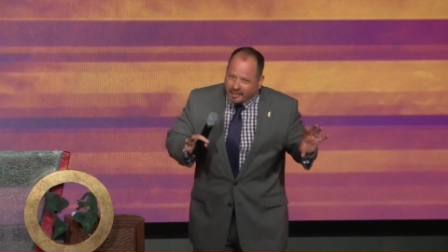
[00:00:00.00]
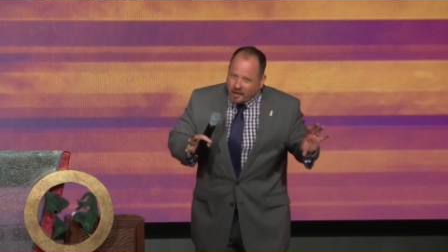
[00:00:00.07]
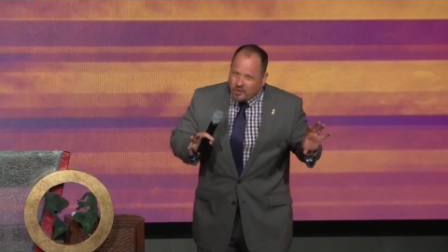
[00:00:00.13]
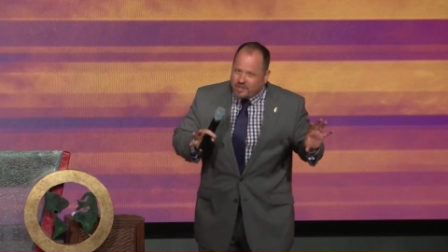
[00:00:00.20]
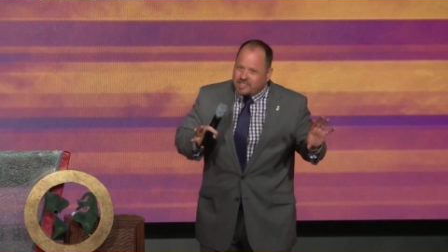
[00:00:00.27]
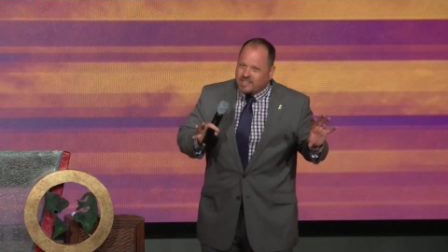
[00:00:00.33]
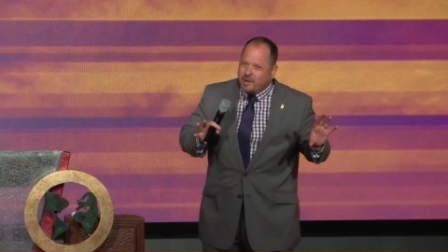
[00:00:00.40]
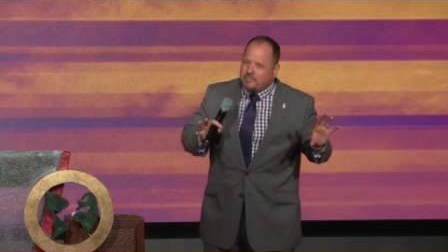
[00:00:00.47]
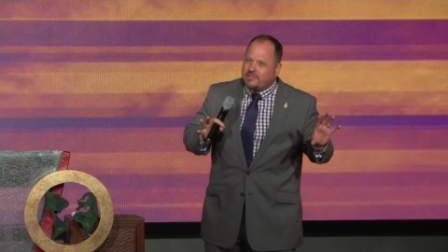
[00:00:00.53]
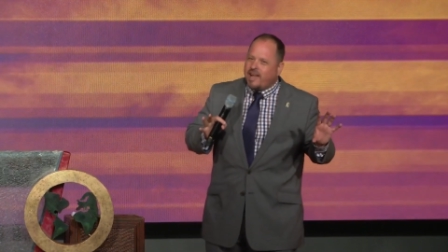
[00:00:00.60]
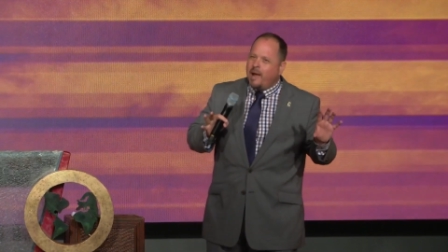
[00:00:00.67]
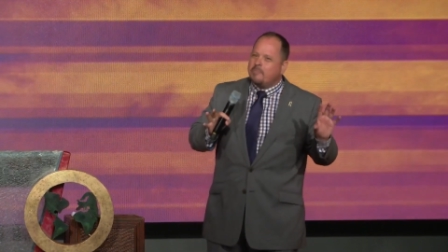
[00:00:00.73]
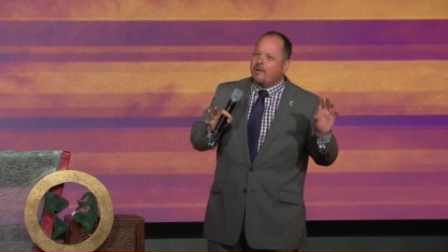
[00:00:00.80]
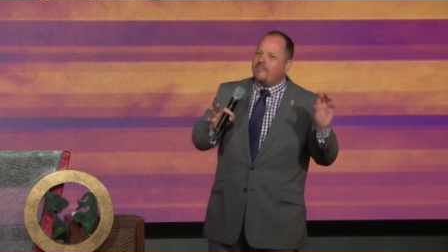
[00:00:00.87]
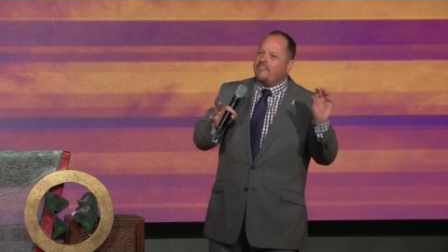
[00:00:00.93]
There was some
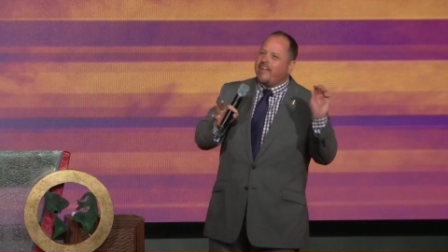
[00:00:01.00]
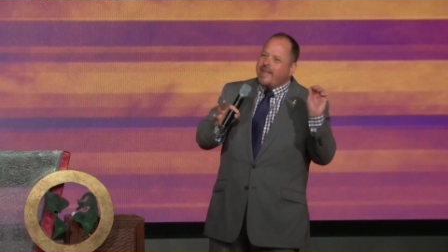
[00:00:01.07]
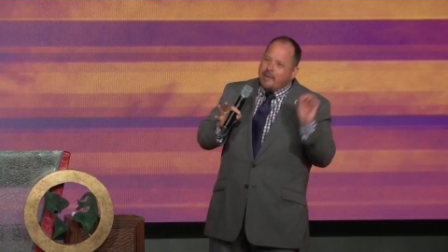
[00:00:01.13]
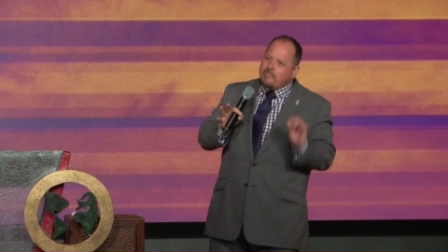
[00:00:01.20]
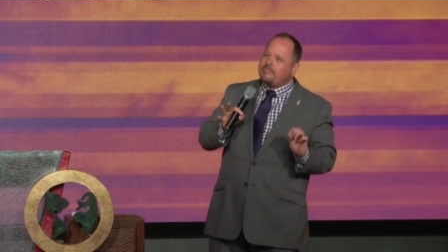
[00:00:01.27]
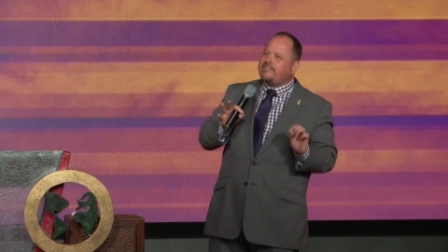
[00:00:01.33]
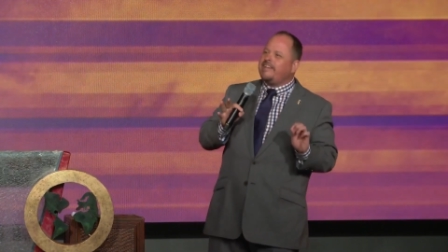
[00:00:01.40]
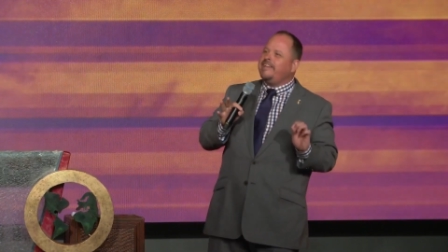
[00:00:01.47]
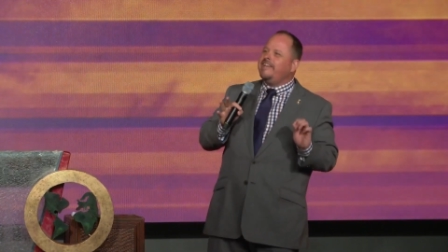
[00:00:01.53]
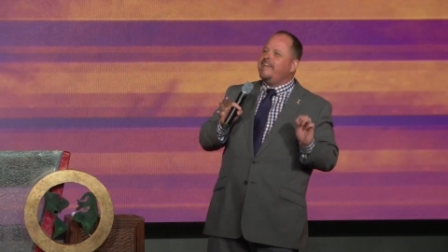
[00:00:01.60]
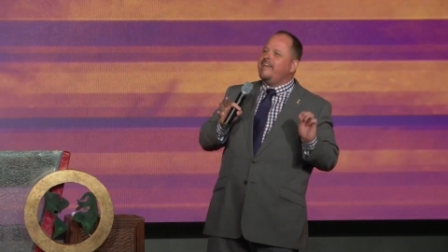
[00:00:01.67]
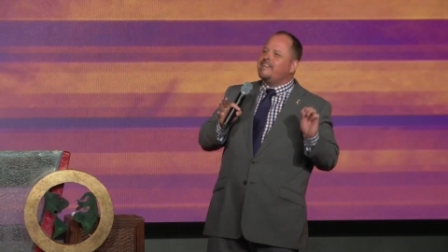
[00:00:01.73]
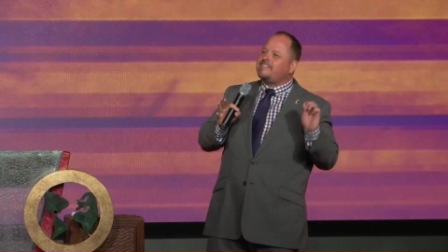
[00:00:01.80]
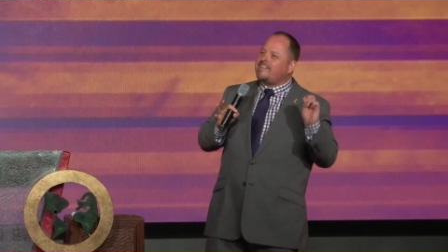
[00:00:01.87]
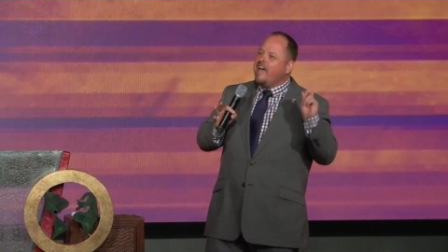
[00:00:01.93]
type of
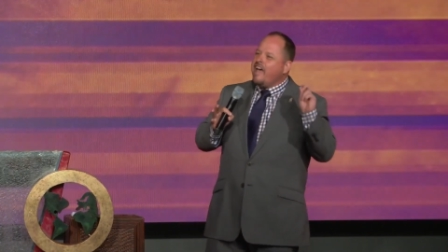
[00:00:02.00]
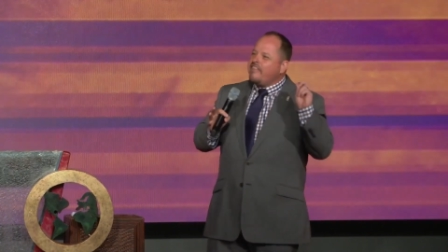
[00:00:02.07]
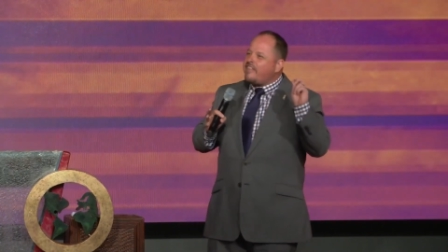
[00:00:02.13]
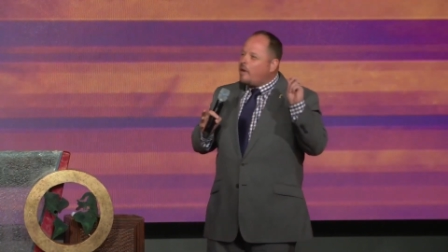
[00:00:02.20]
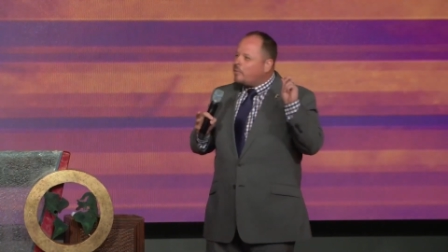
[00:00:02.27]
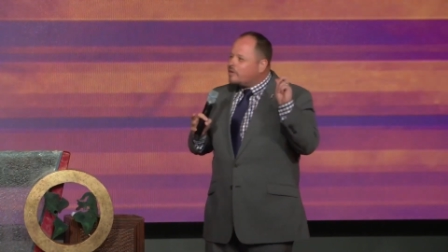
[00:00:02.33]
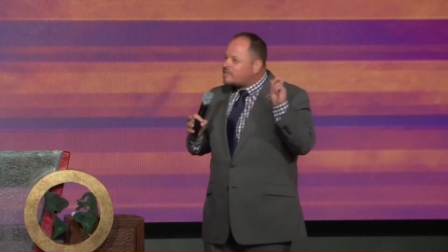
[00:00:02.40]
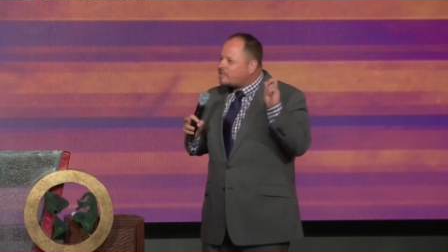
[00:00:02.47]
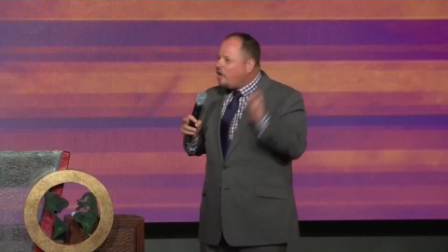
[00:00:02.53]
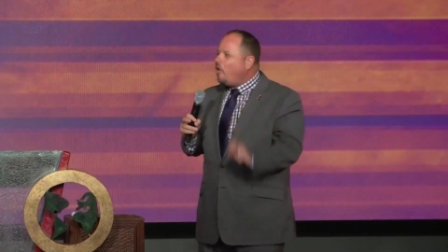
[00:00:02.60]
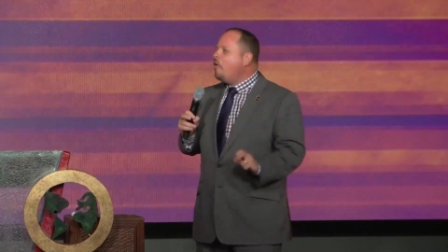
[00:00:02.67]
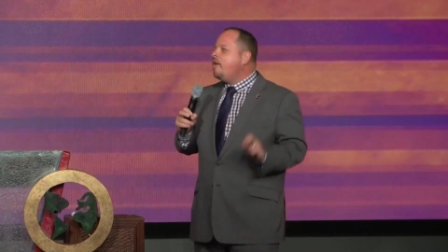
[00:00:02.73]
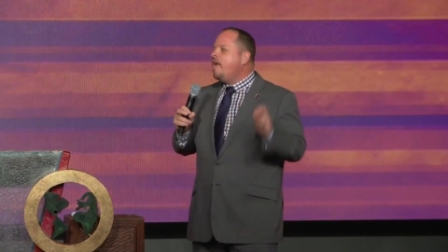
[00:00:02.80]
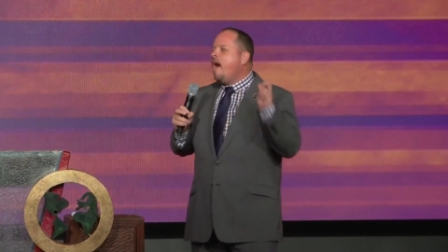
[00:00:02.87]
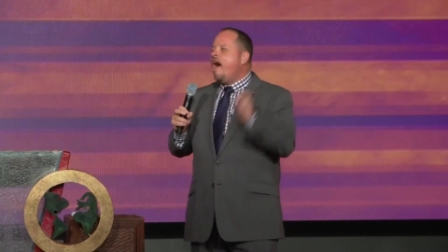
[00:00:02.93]
emptiness that was
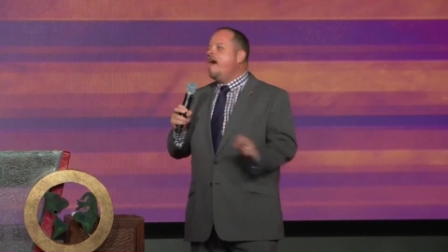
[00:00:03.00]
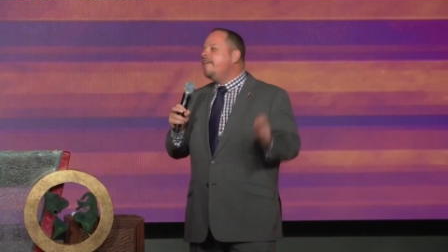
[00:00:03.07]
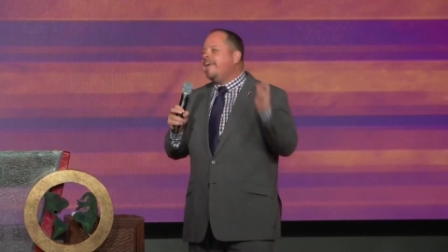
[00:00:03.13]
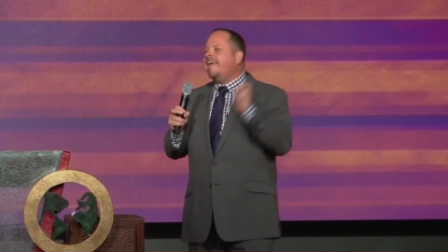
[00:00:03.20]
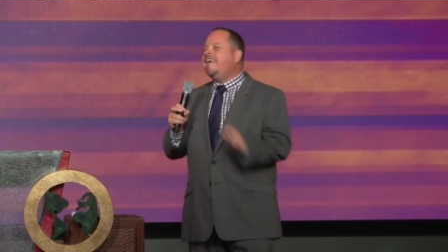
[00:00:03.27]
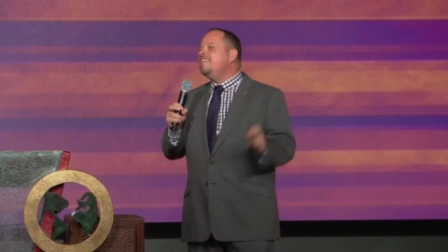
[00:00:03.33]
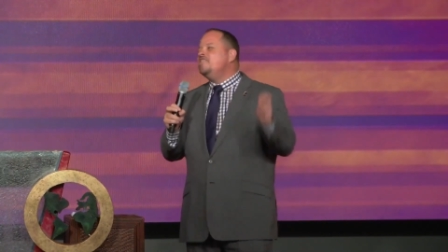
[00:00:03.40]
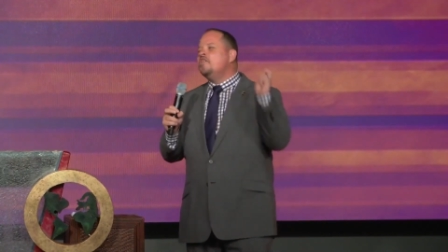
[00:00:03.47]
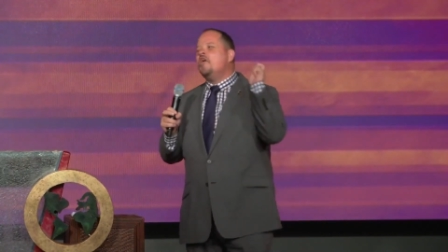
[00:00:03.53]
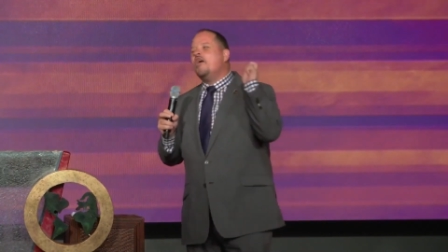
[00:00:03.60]
going on in